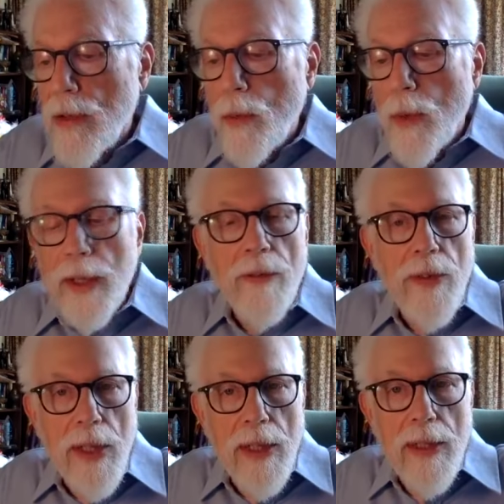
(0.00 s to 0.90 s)
one
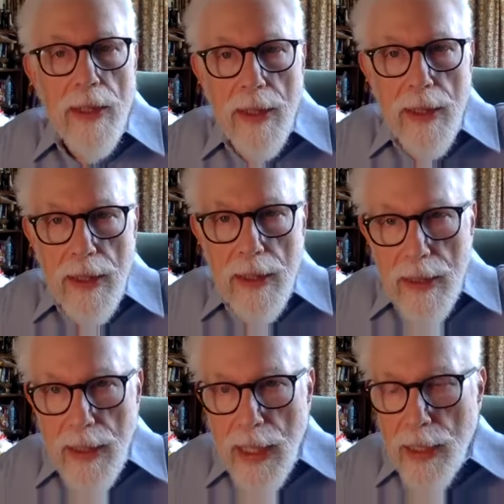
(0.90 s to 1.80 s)
of the
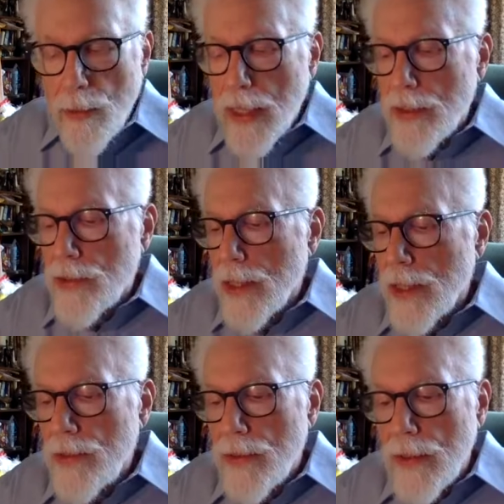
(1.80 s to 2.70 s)
NOx
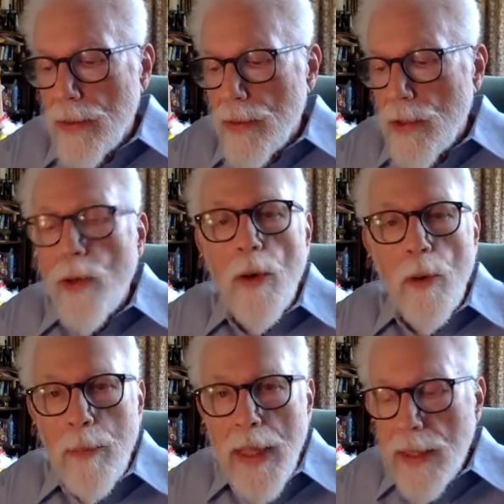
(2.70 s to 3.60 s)
signs. You
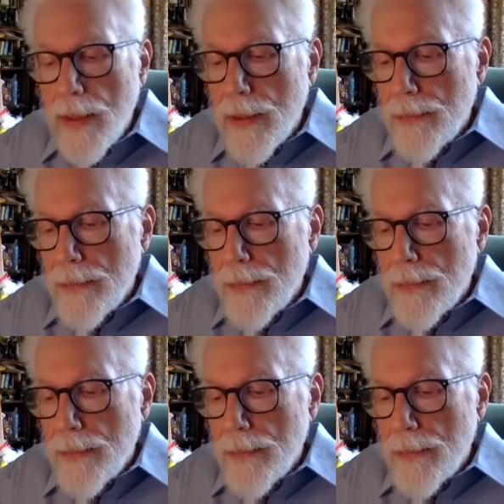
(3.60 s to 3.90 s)
omit it.